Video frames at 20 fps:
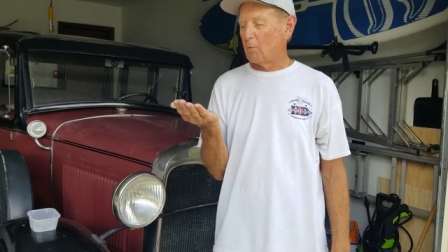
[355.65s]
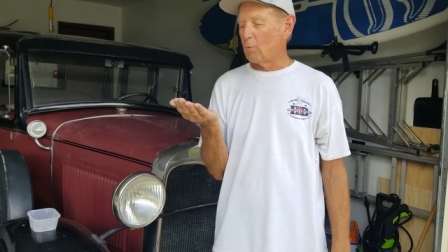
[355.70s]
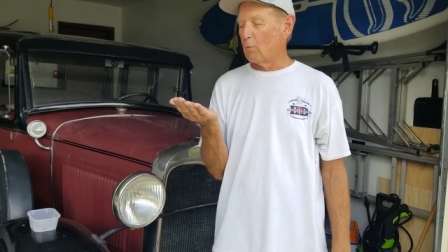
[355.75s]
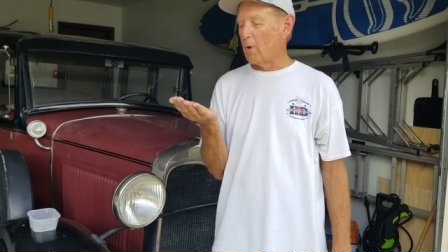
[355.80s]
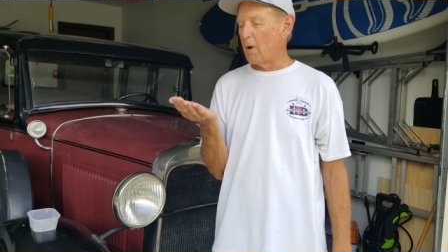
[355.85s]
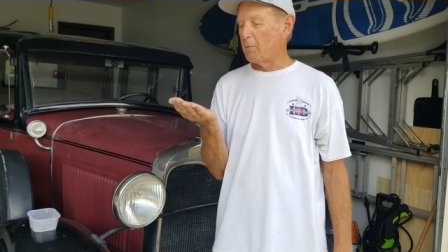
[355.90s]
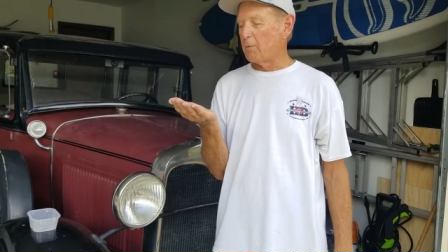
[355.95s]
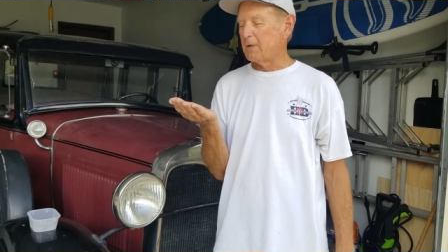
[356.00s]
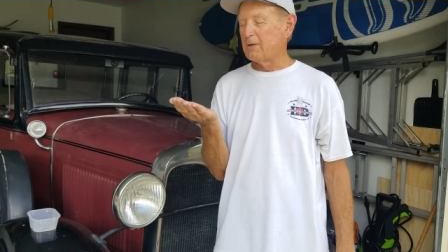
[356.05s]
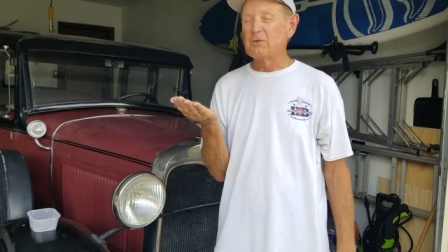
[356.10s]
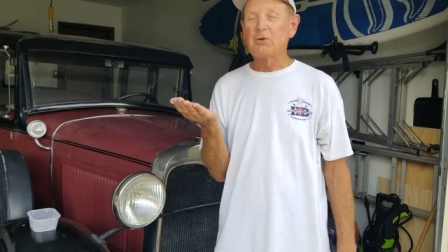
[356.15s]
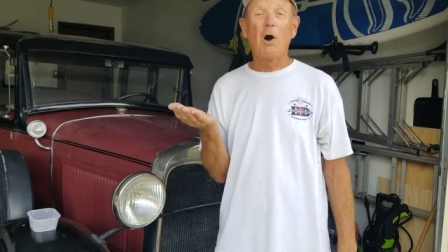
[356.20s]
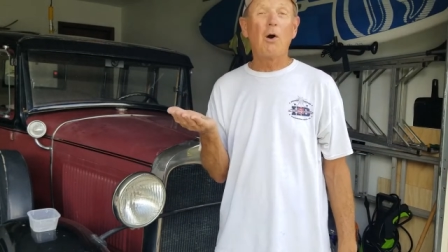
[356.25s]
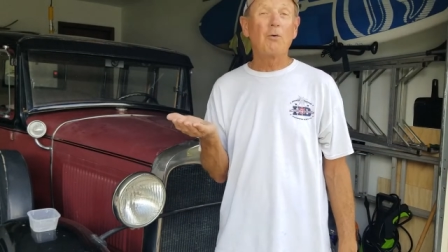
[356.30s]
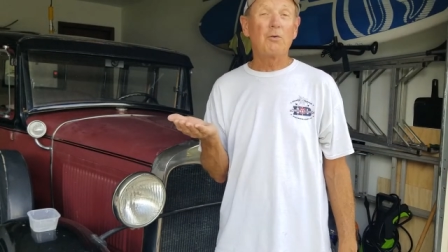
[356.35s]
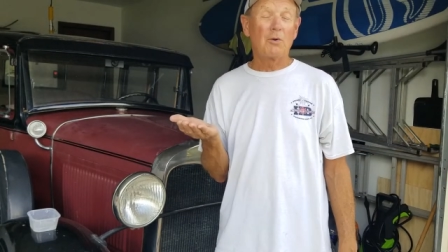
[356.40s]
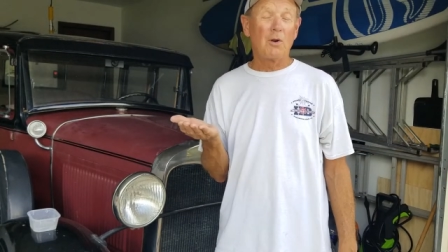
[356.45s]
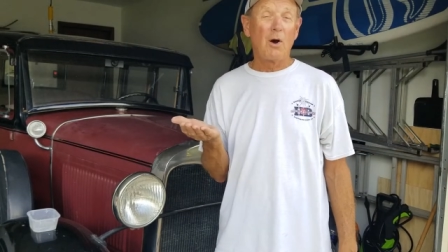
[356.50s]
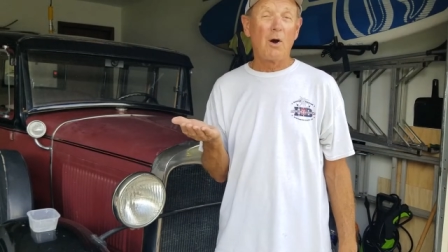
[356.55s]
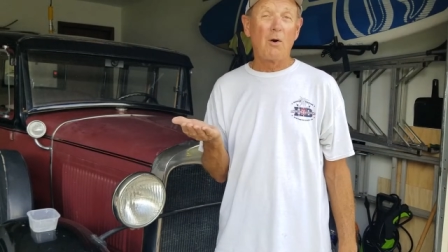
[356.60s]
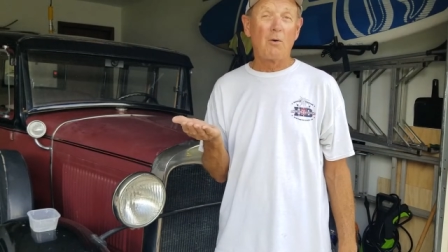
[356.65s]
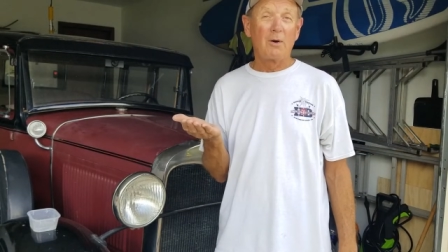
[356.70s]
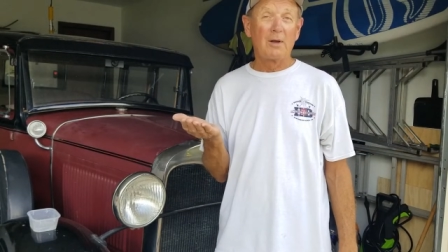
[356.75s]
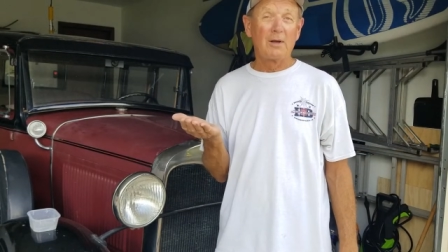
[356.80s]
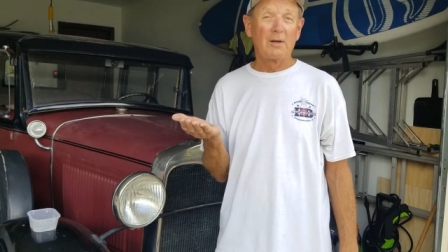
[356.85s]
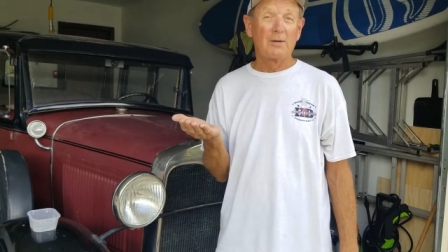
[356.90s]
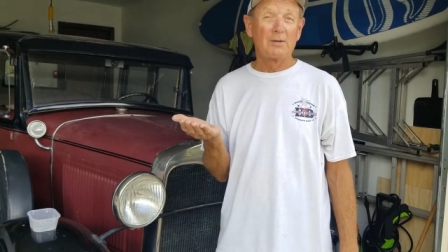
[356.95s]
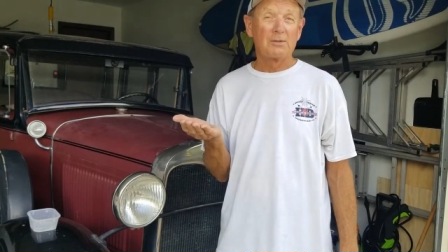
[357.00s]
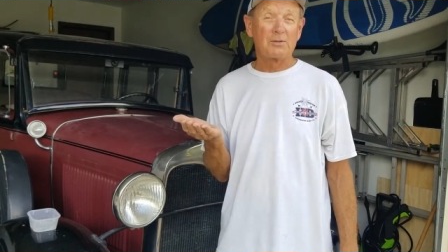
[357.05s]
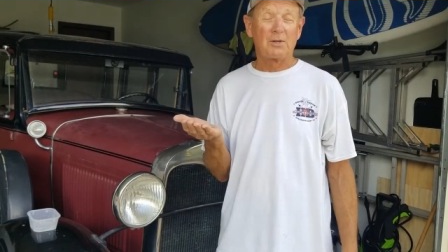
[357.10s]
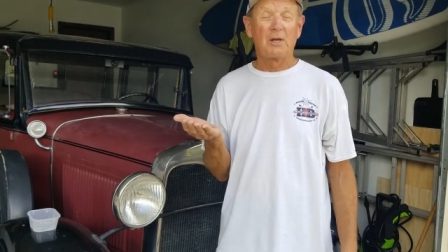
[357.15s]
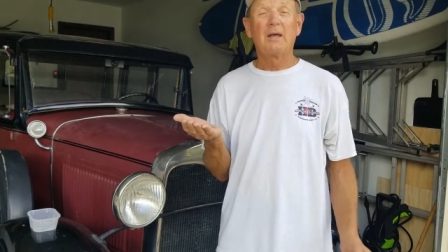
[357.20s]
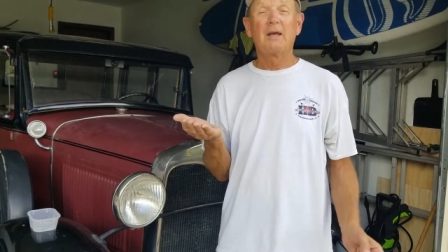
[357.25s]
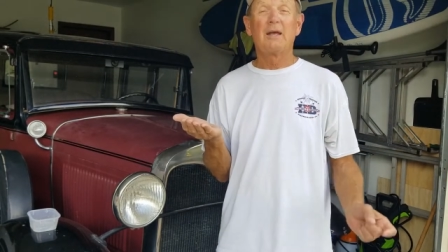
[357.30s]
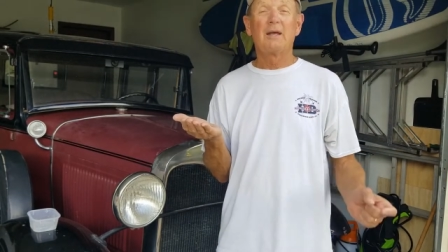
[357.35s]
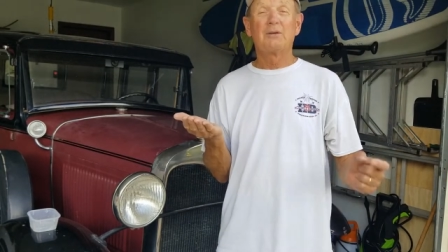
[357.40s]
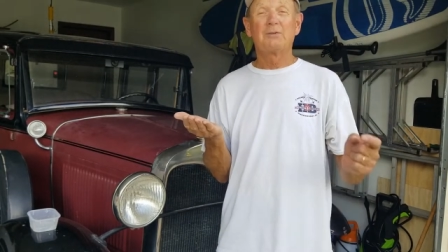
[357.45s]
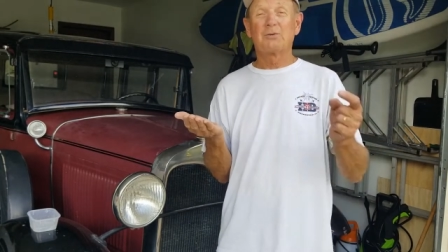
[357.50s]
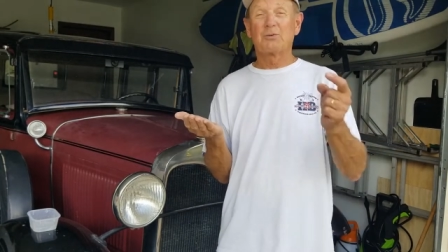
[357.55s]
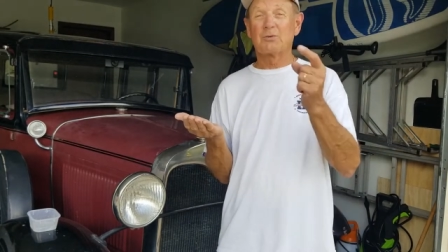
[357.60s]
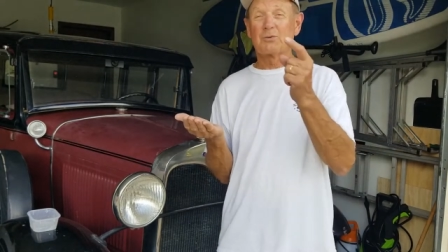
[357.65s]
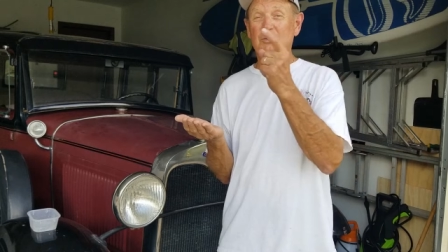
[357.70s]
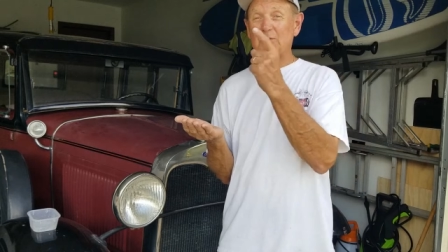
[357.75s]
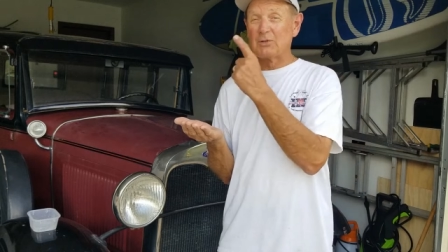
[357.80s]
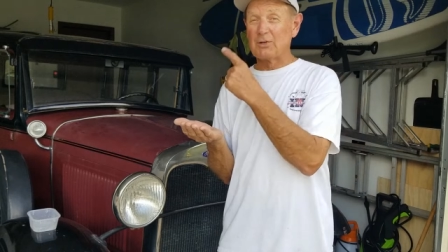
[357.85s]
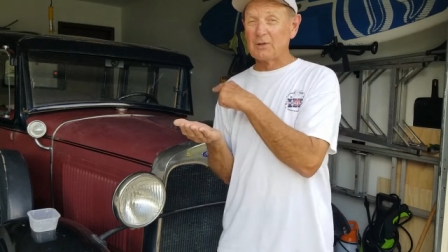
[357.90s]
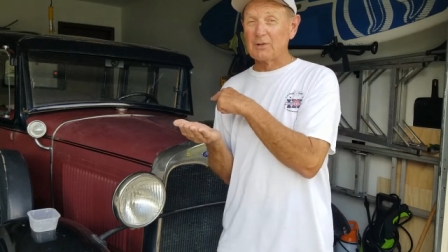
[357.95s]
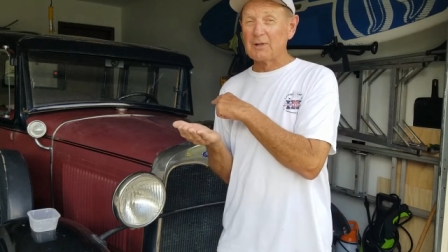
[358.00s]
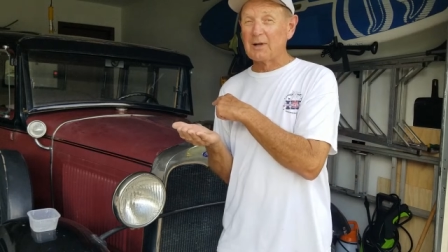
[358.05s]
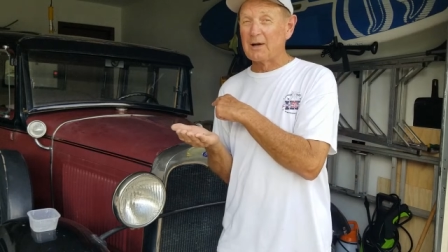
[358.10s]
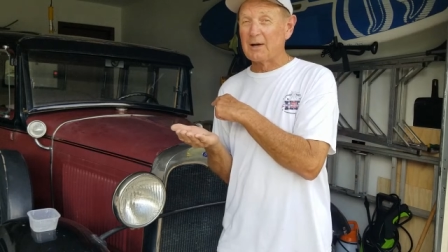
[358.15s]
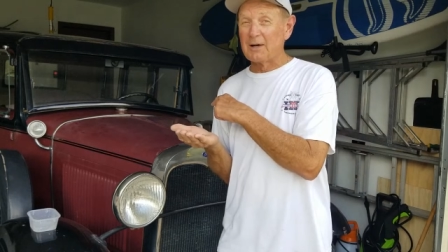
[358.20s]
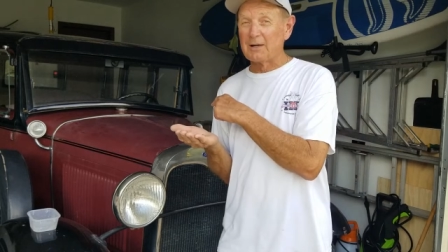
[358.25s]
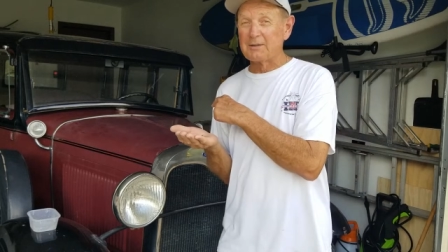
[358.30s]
what we don't know is, is there still